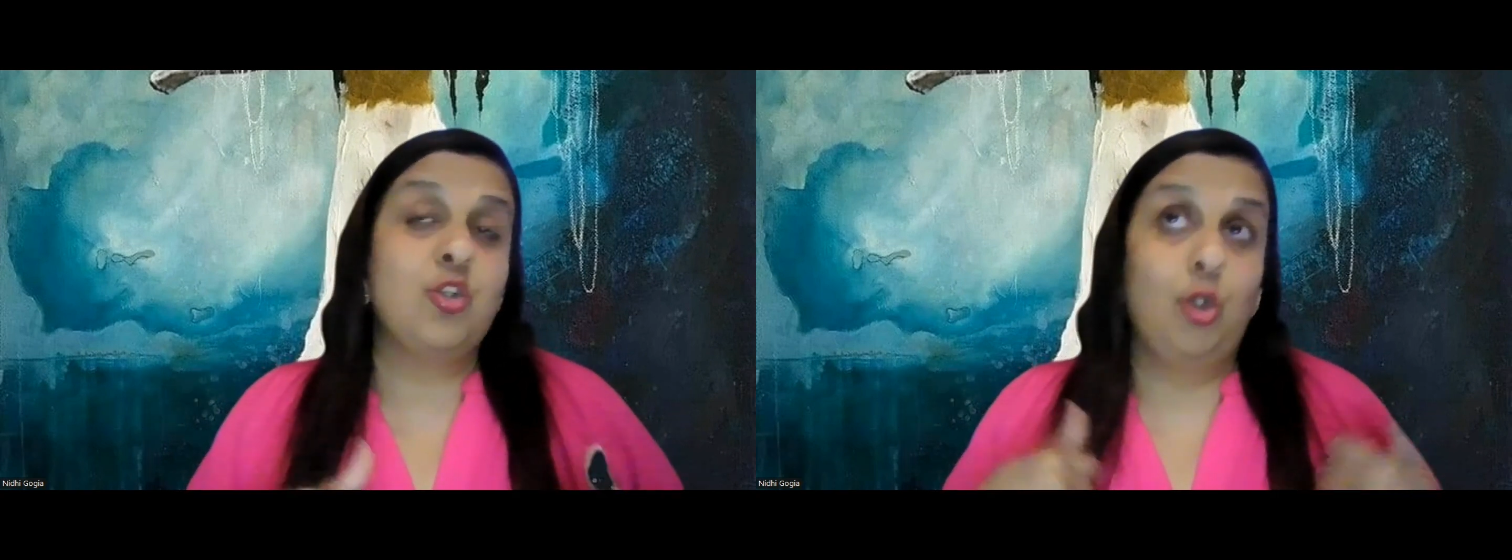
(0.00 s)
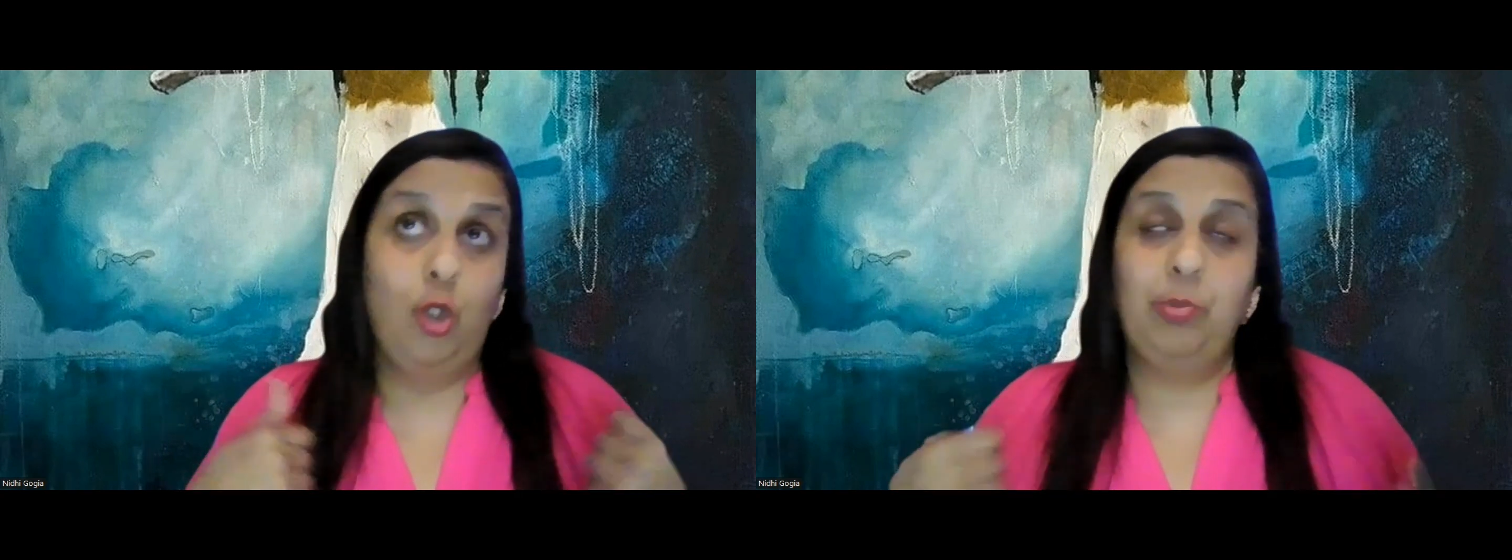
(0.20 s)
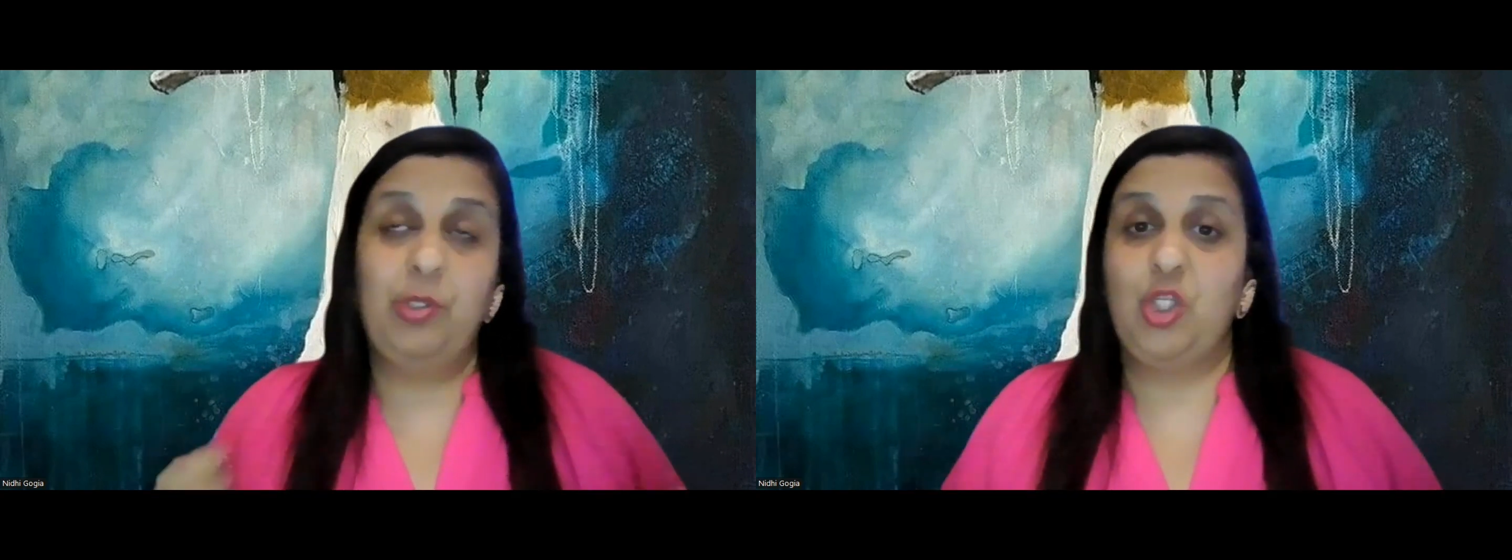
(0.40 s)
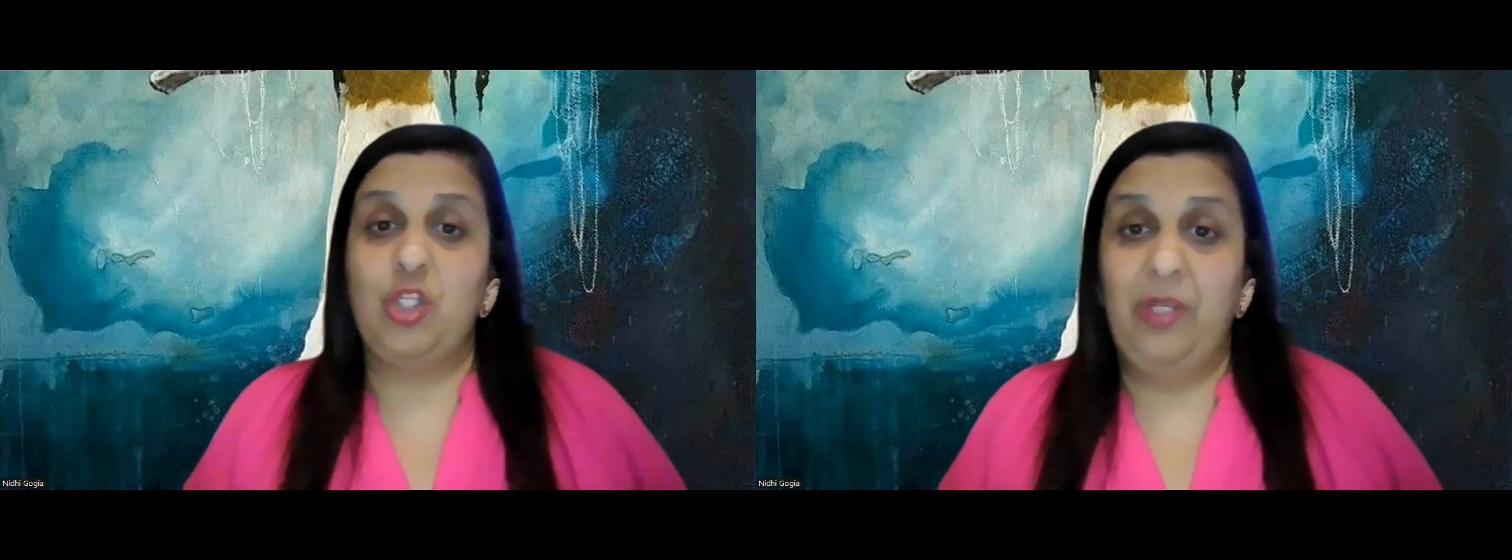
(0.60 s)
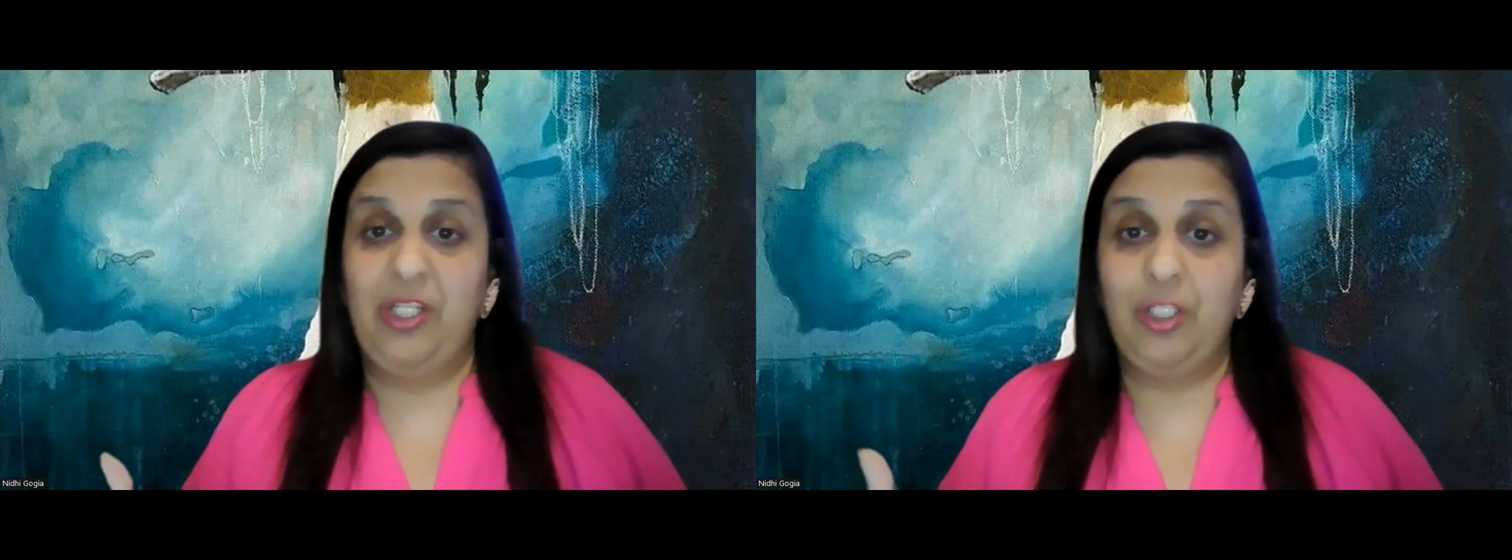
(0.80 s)
should not be
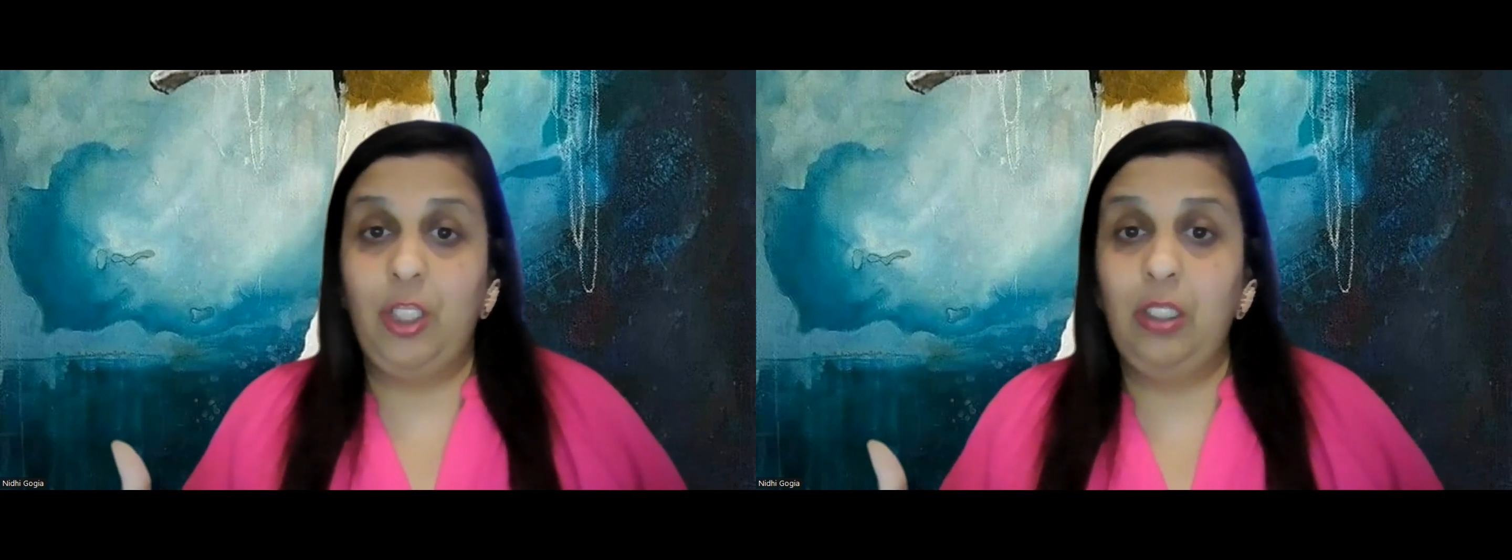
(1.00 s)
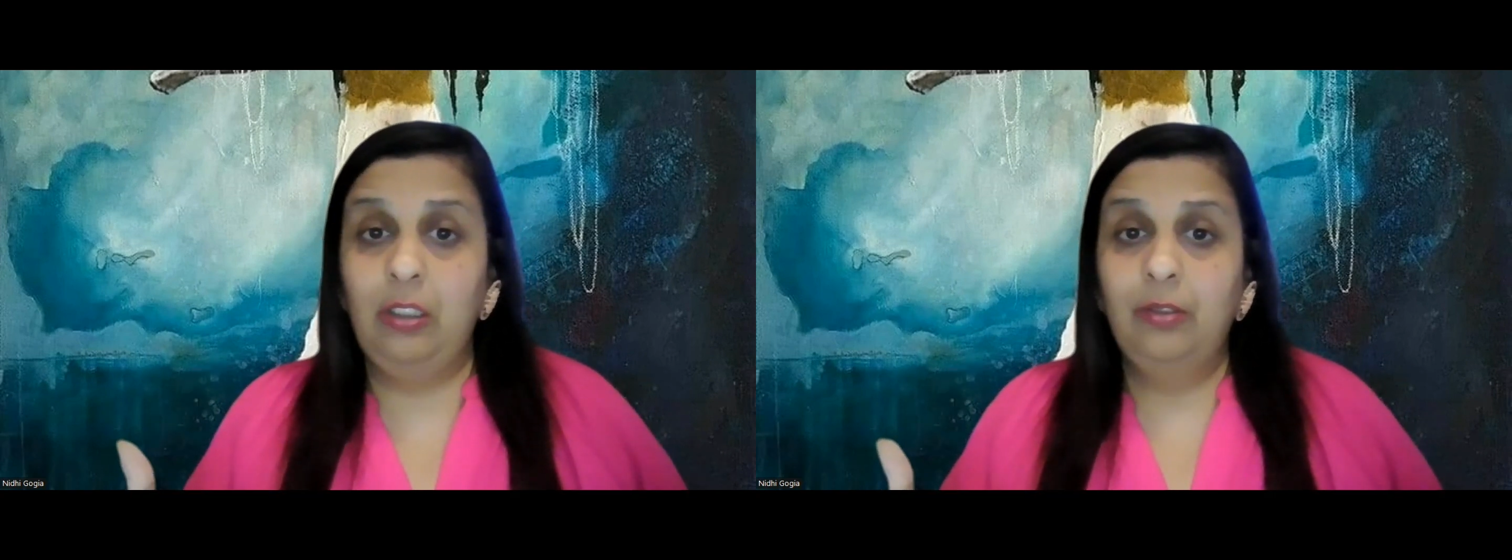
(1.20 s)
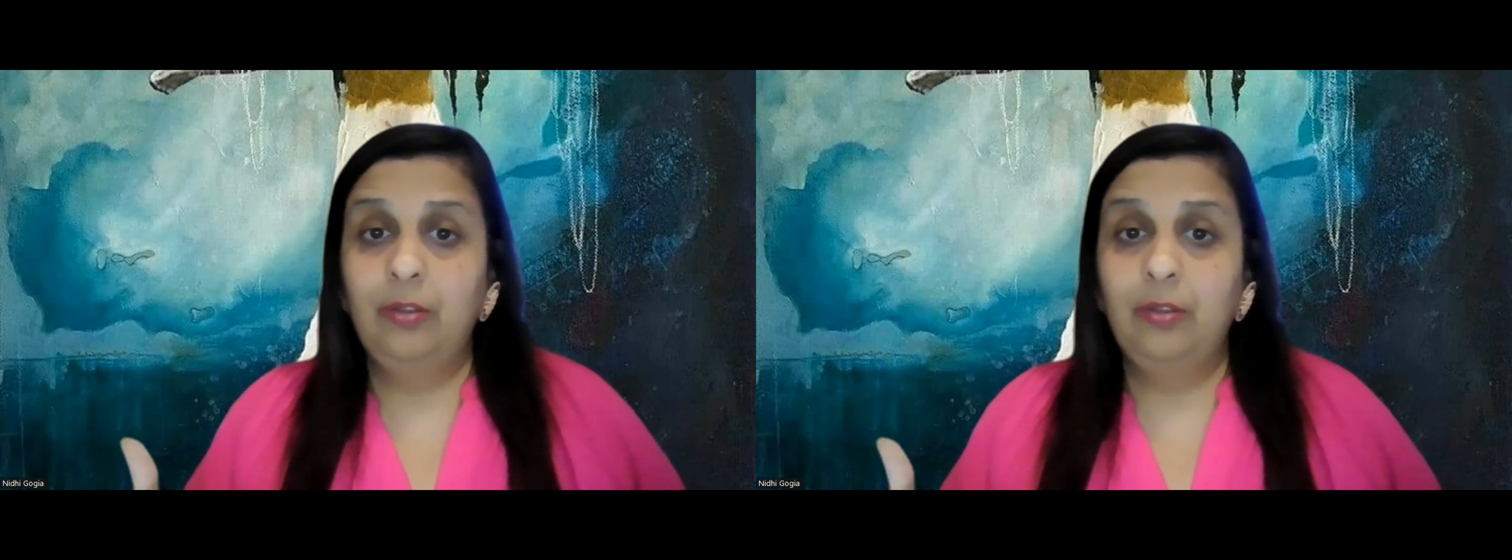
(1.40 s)
judgmental